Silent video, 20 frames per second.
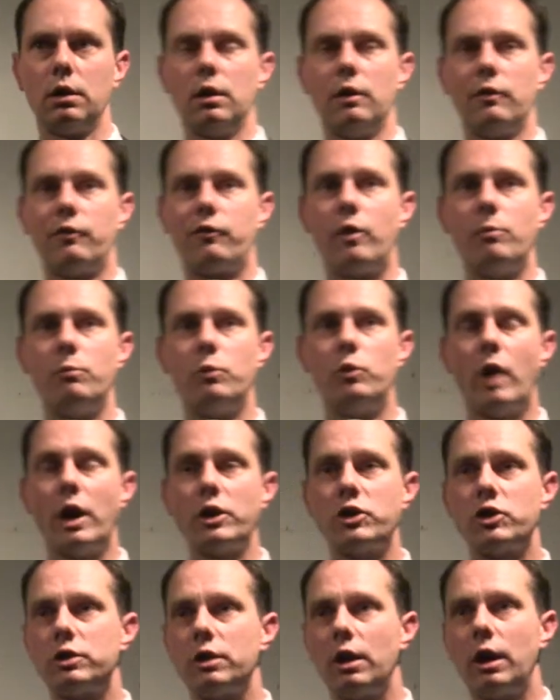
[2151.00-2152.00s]
From
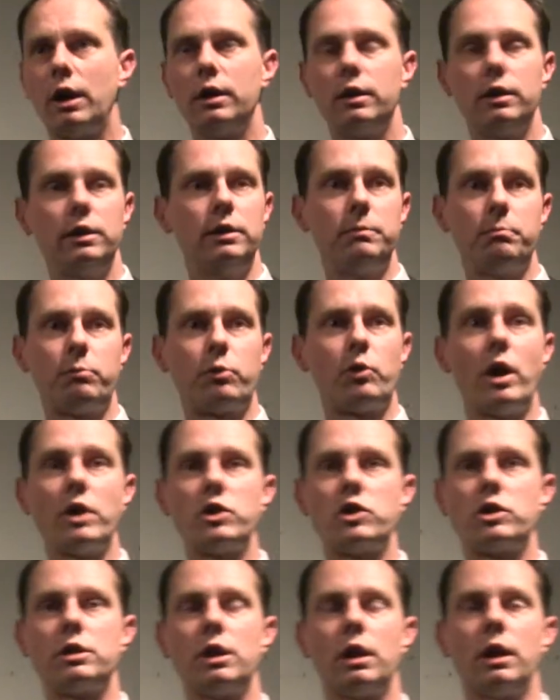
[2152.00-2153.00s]
Russia and
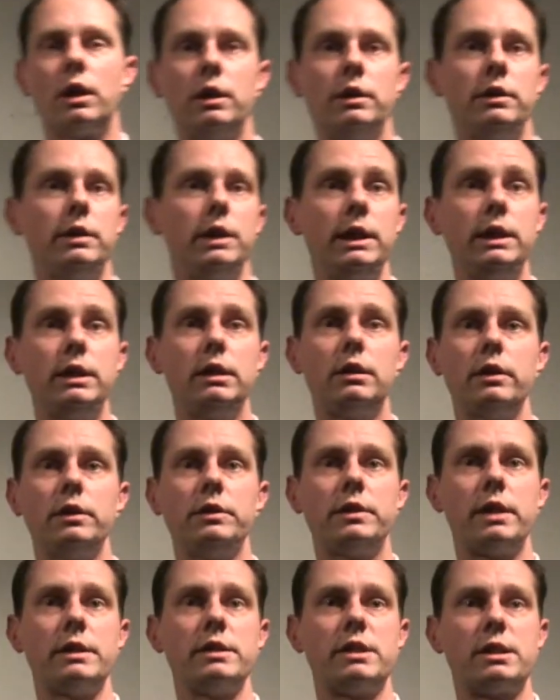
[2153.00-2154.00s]
Prussia and
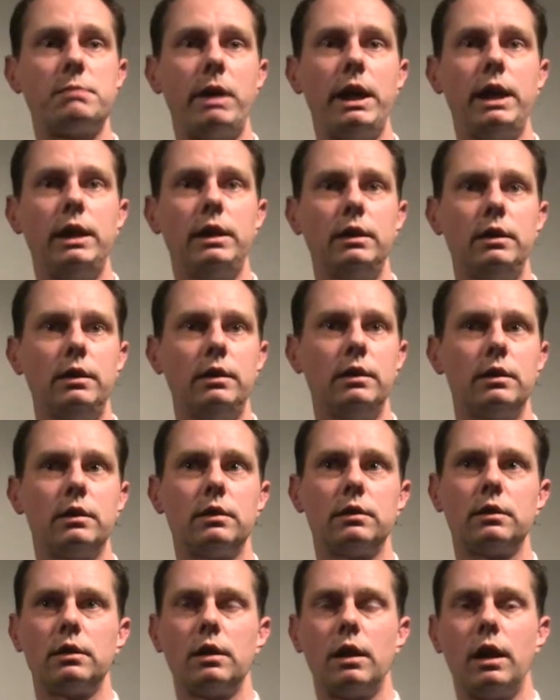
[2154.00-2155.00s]
England and Spain.
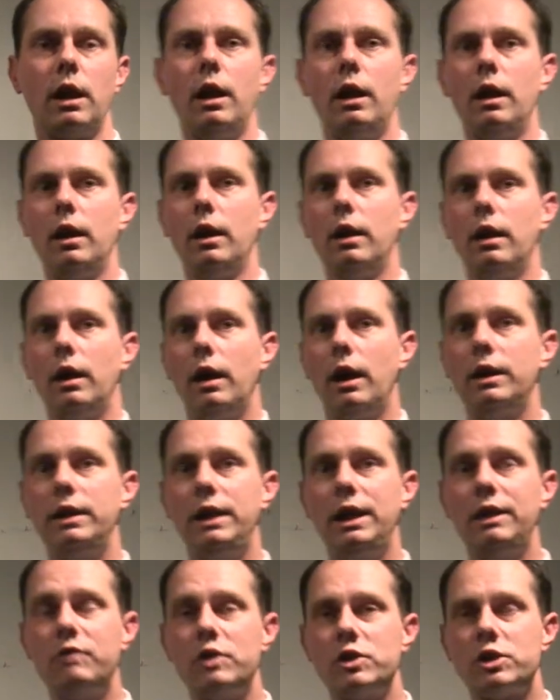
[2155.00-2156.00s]
And
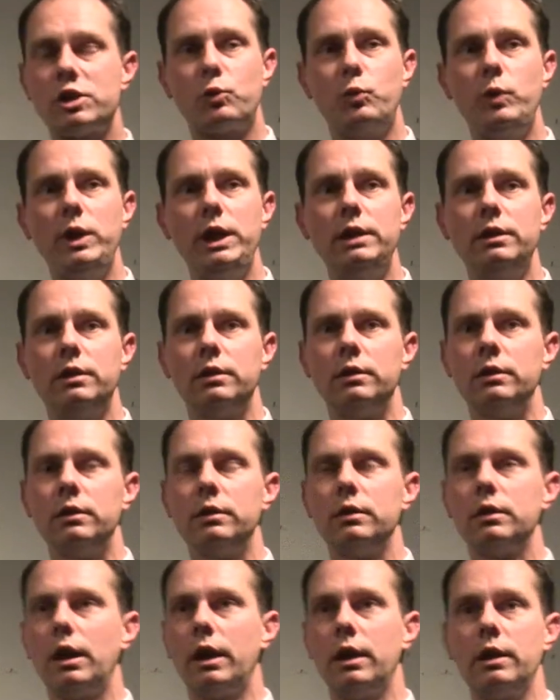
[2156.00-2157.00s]
even
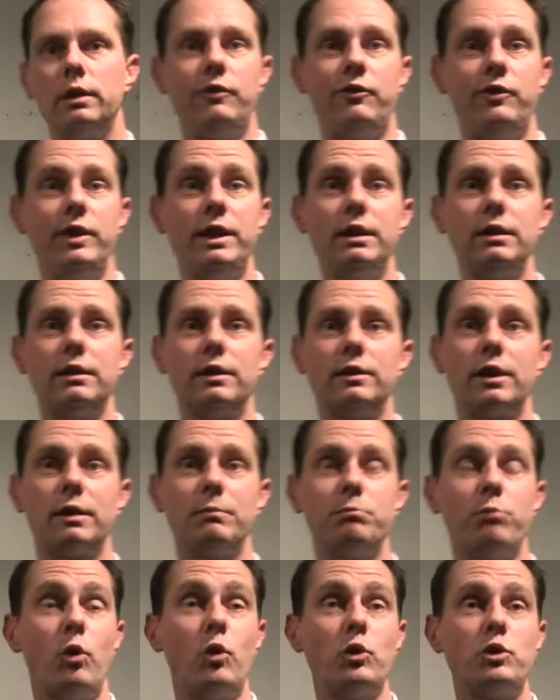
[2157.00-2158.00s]
Sweden and Finland
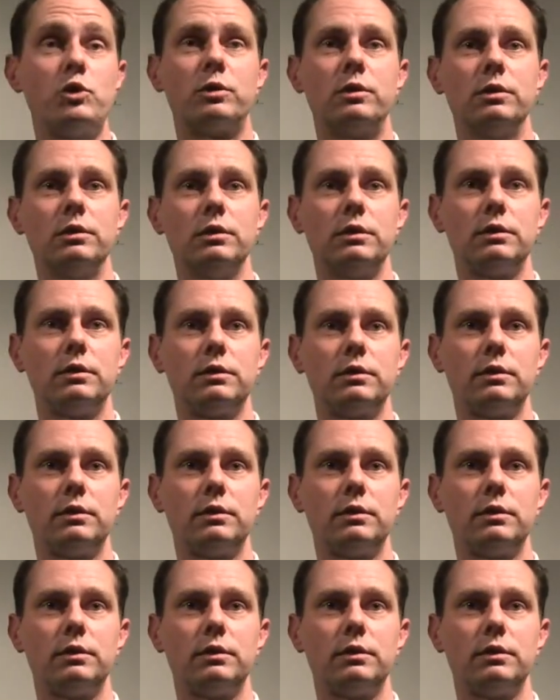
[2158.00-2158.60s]
and Portugal.